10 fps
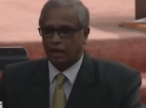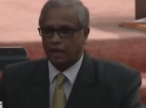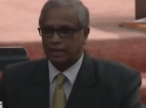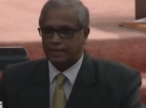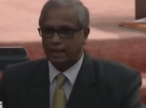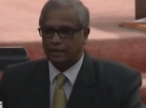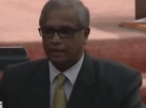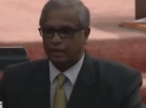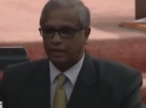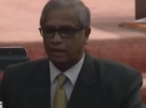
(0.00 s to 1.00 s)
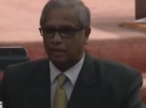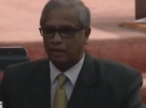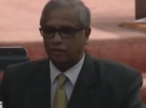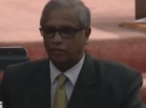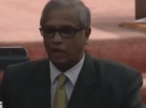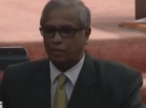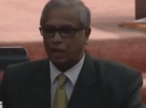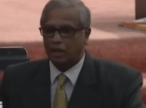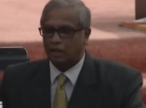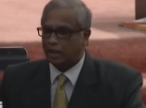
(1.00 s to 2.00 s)
and said that the
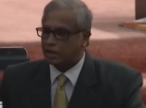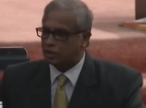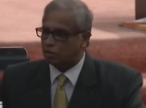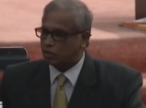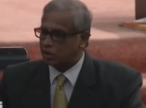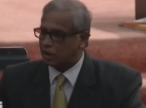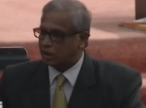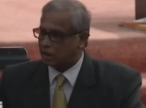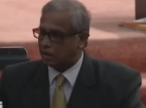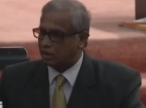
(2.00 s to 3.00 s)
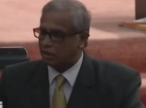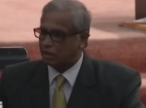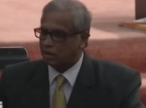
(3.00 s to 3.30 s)
fundamental rights jurisdiction